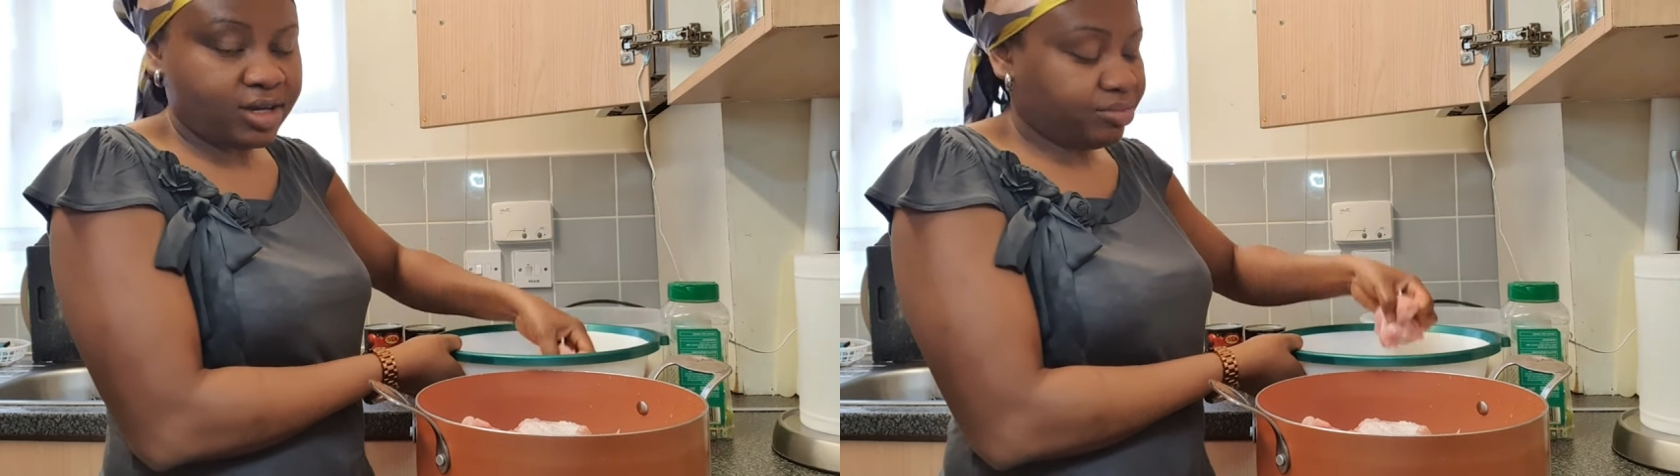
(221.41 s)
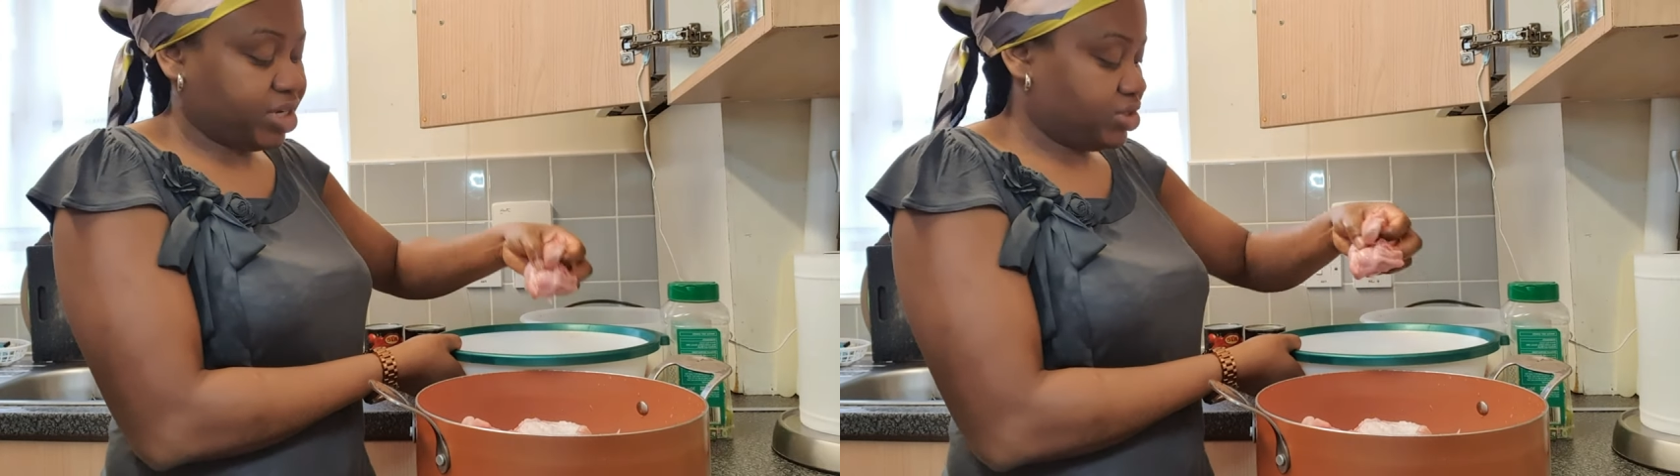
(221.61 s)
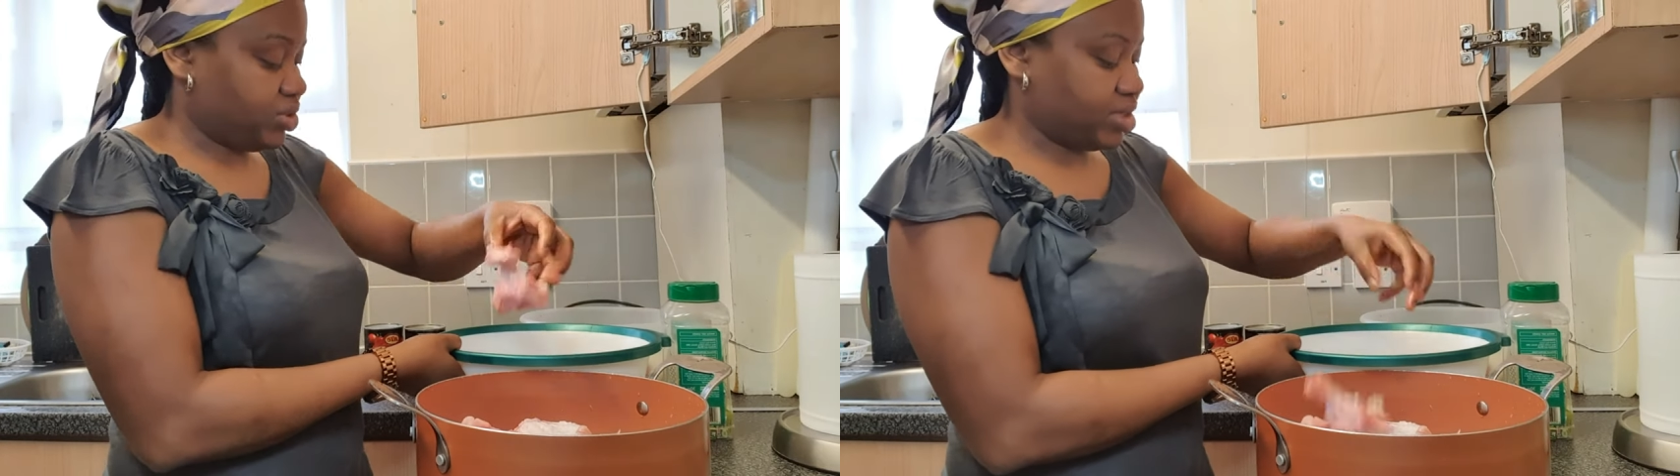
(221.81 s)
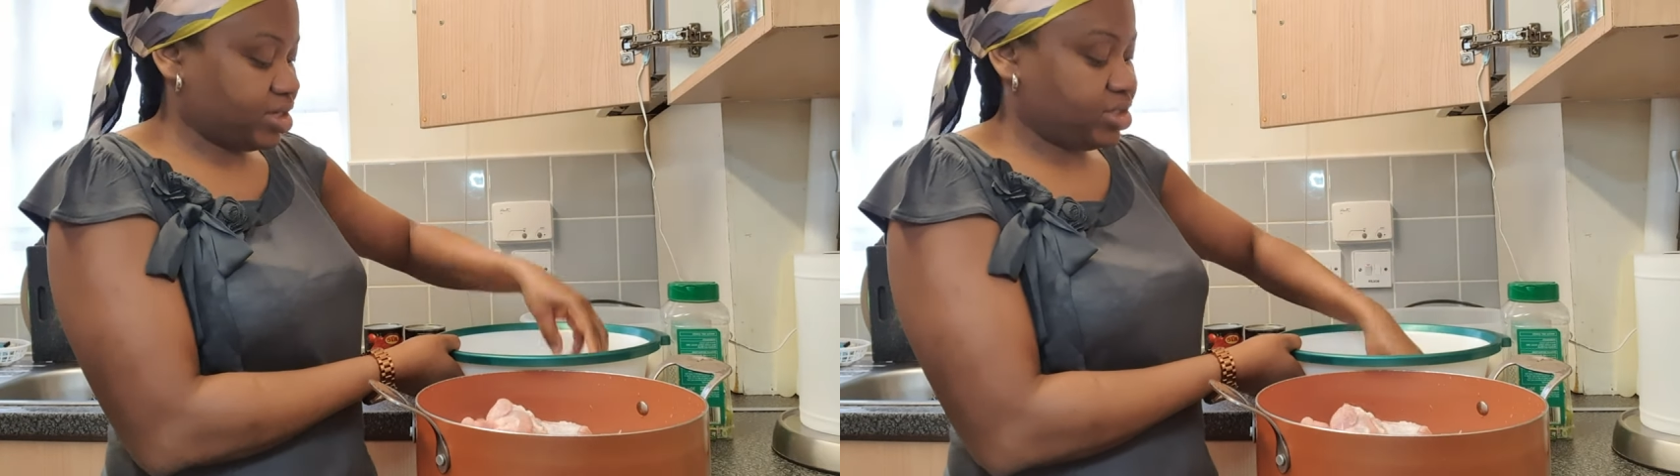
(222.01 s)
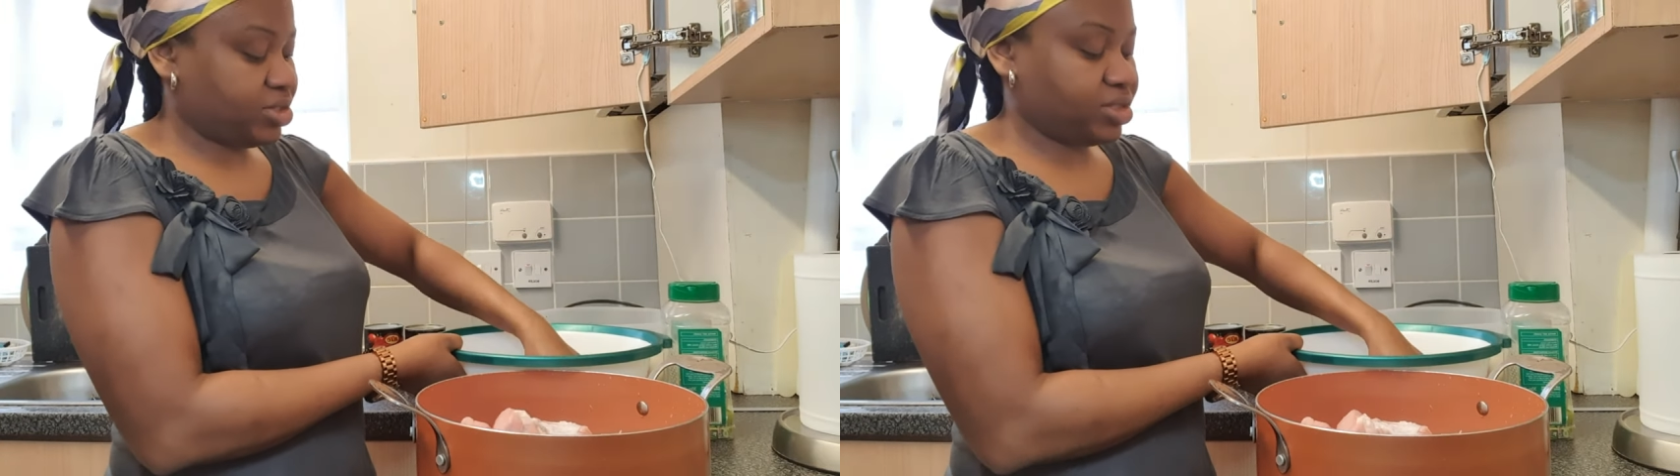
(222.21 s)
my daughter
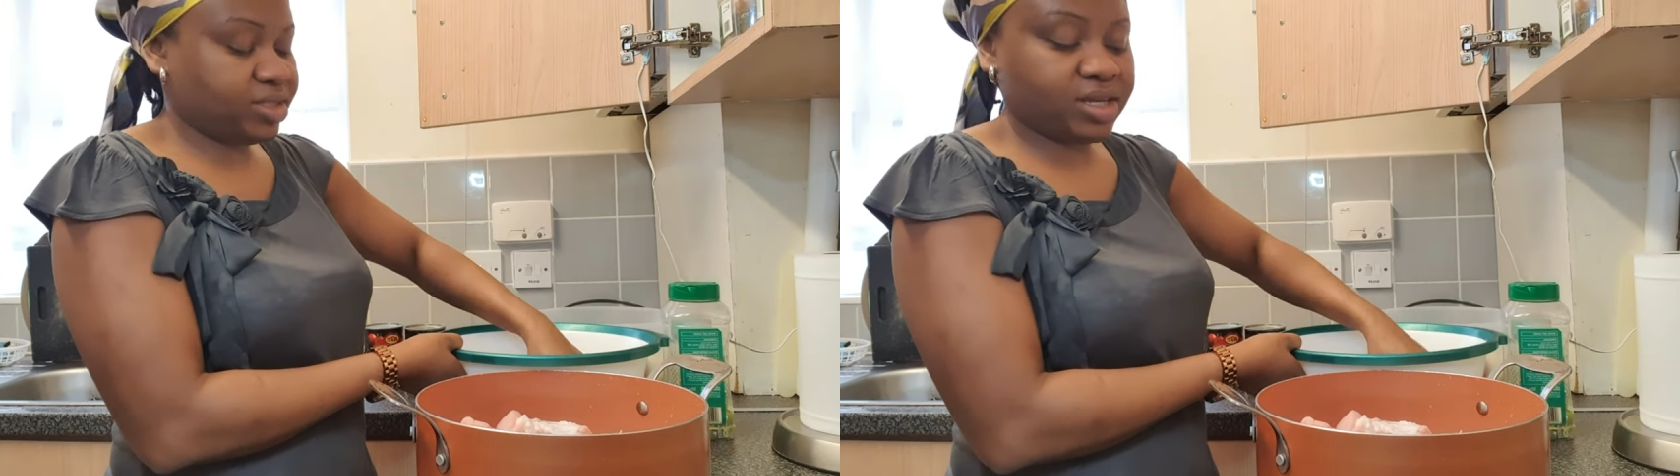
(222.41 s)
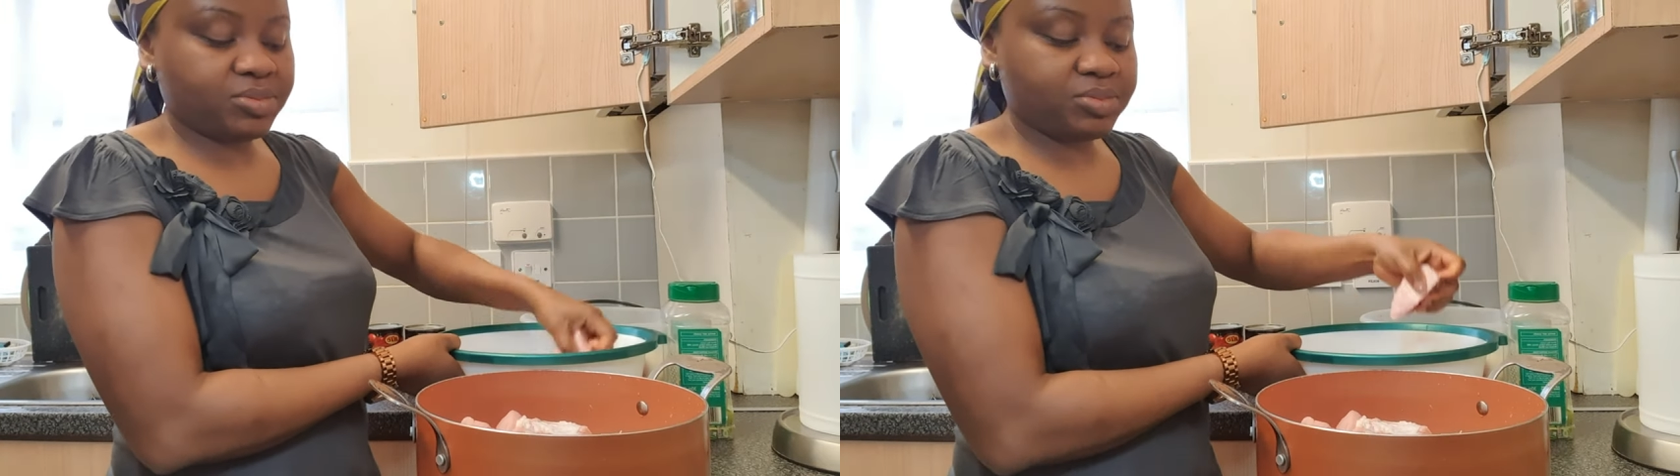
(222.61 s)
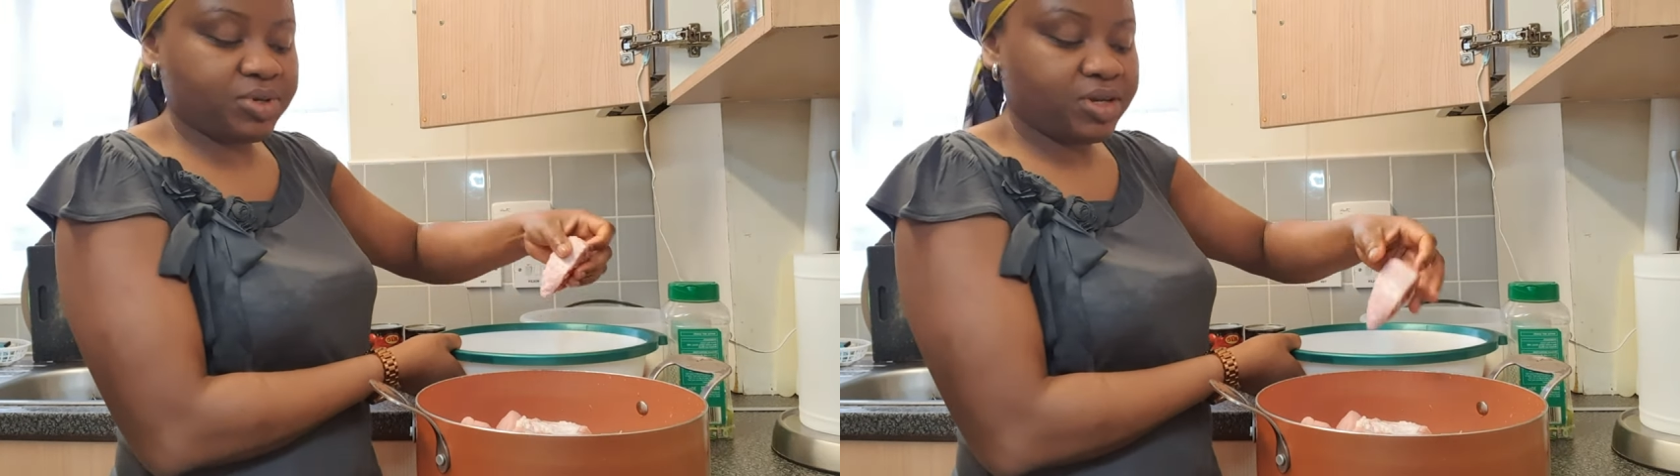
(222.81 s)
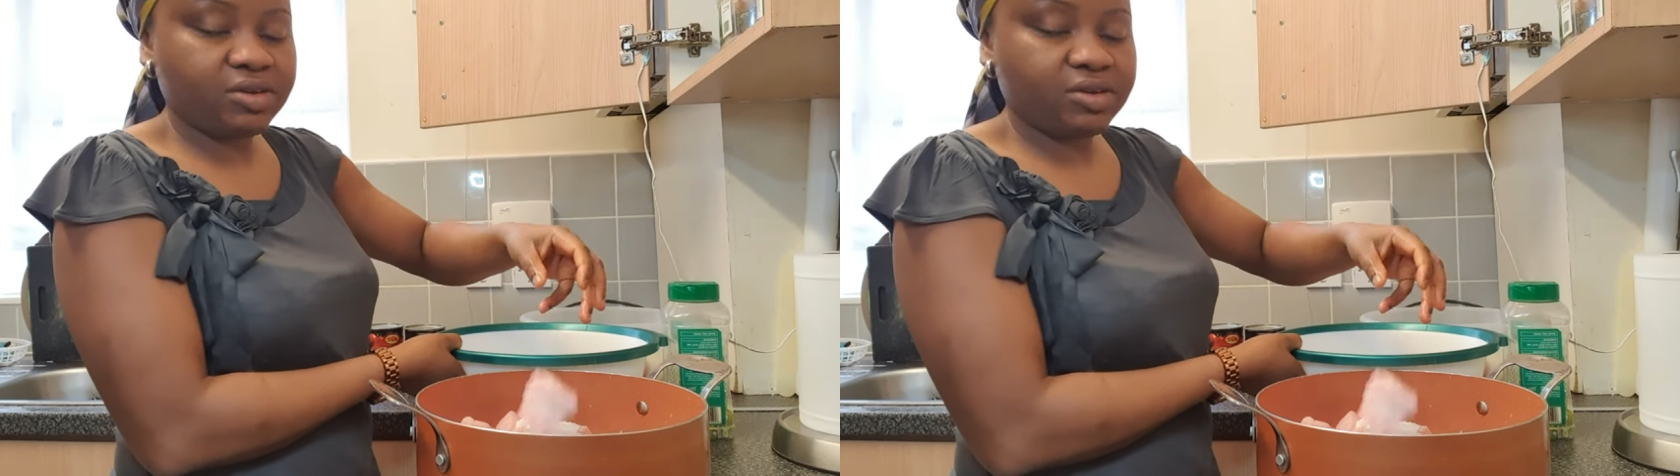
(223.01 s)
is just um,